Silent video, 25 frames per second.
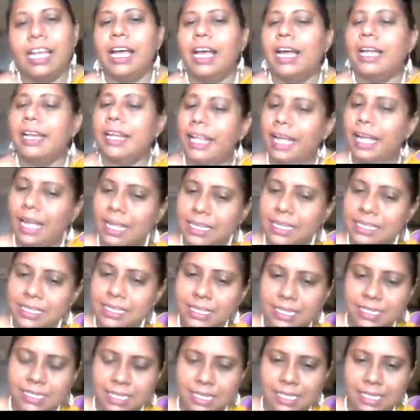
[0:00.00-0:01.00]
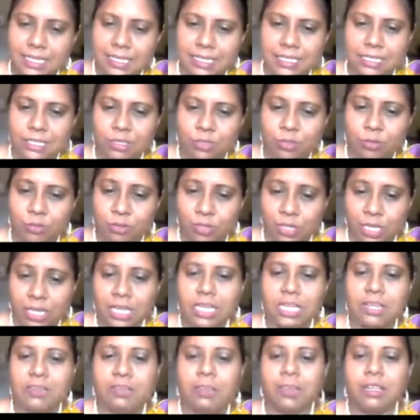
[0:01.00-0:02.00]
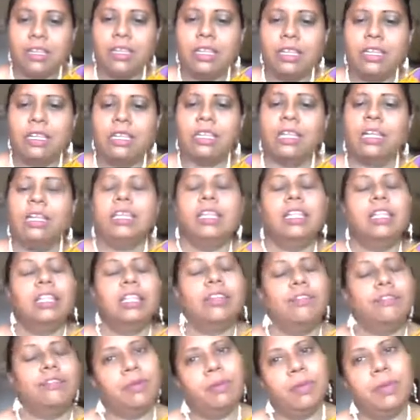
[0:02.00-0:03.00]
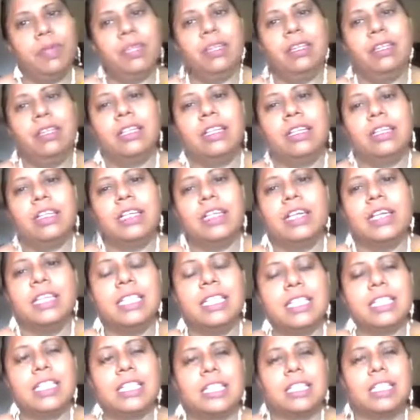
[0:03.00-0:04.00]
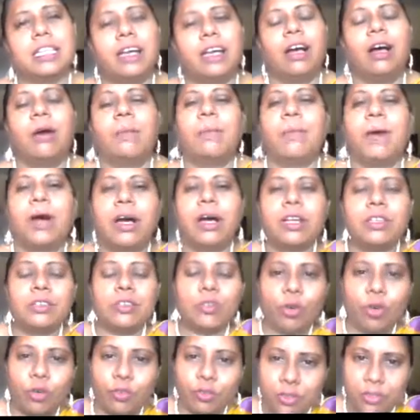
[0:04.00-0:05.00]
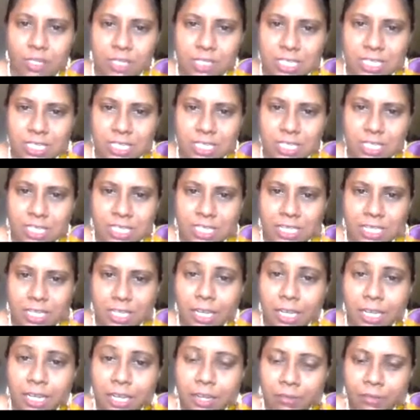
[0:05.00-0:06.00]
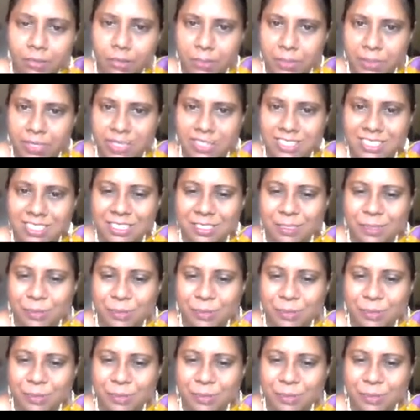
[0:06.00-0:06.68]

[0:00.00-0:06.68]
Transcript: And as a result, today even the women is a part of this government.